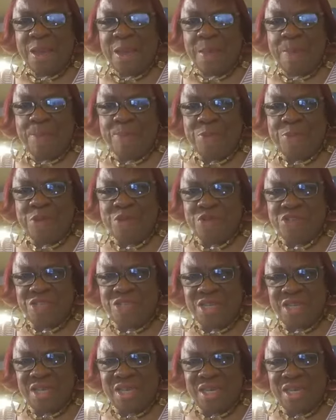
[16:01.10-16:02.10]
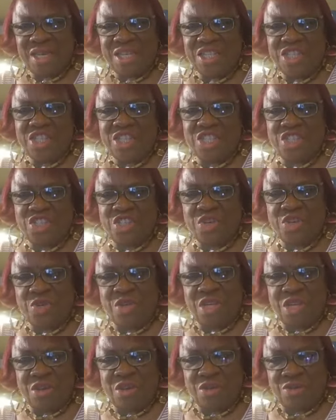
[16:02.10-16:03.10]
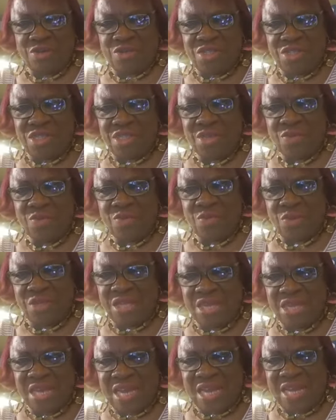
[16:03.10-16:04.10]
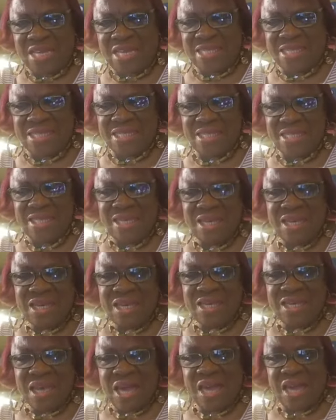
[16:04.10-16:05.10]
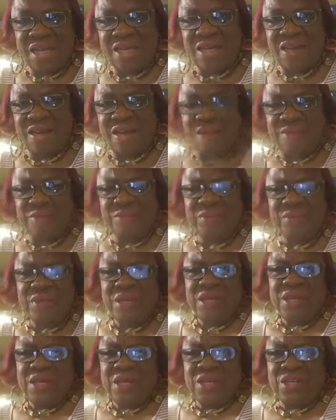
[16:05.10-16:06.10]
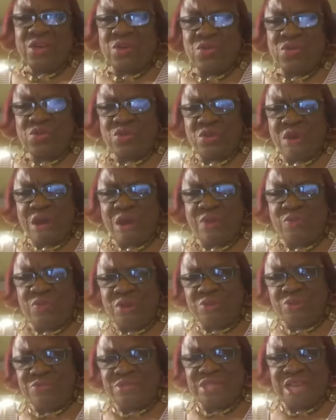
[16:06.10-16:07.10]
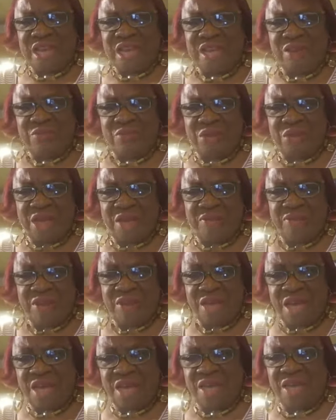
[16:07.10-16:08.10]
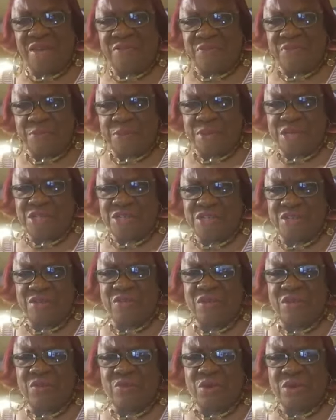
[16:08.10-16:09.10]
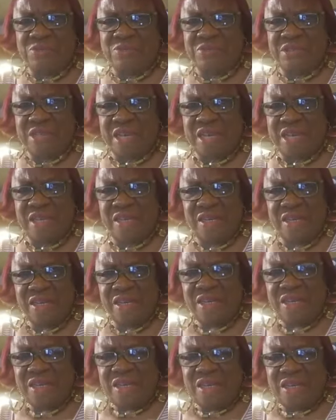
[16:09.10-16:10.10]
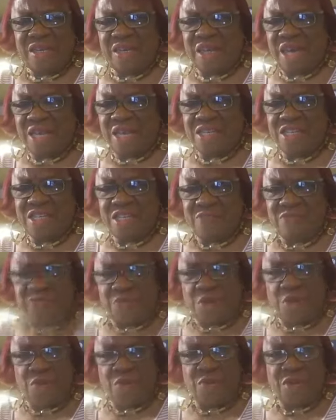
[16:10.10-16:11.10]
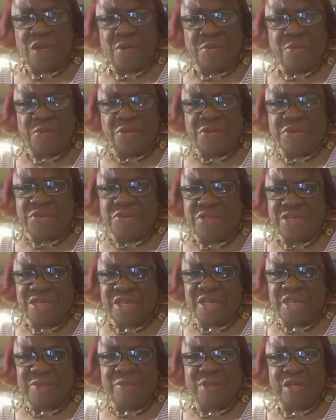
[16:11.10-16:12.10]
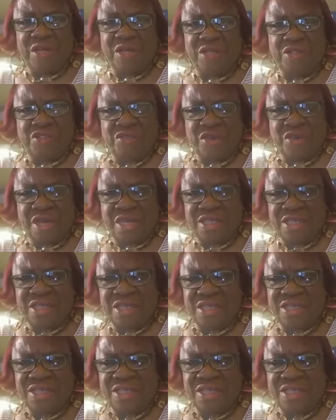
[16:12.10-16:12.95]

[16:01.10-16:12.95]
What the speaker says: Music Studios with an S.com. Go to our website, and we have a lot of information on the website. It has phone numbers, email addresses,